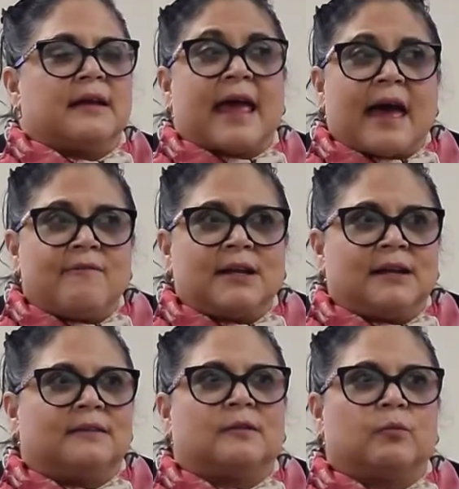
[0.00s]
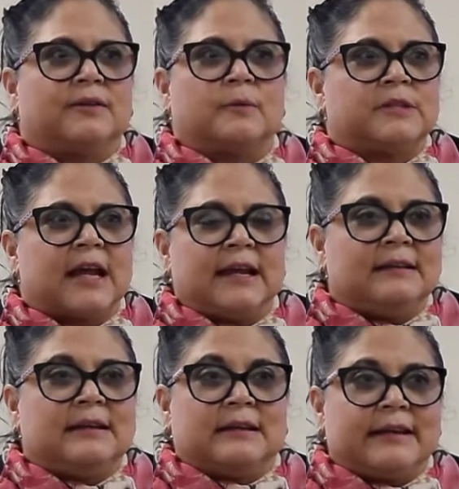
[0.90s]
evidence was obtained
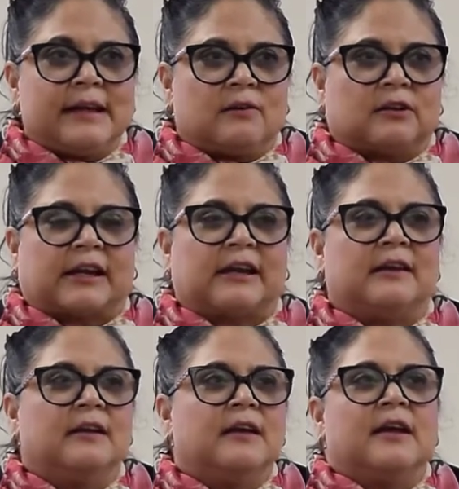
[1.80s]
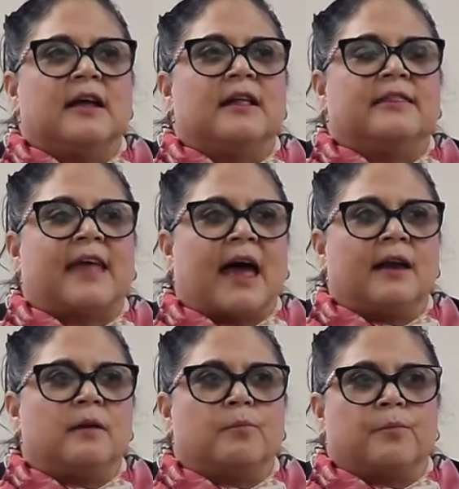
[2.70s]
illegally,
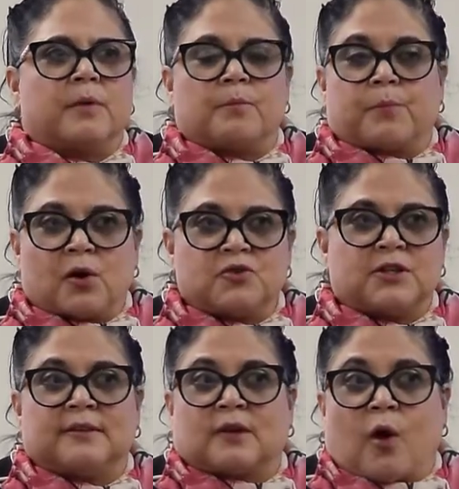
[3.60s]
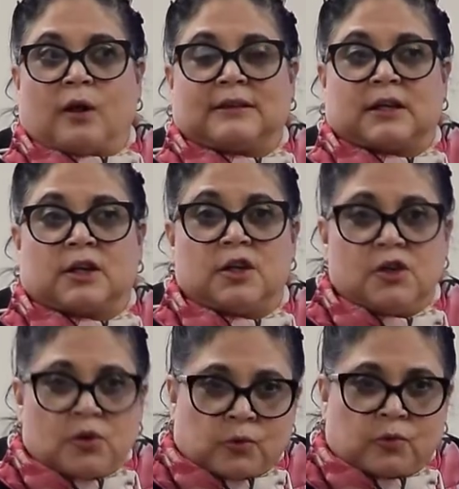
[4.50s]
that person is called an
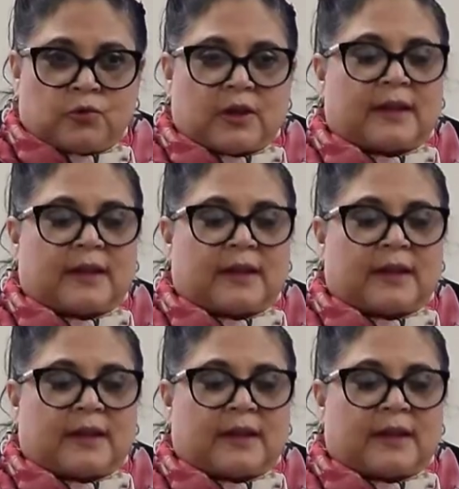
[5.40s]
accused.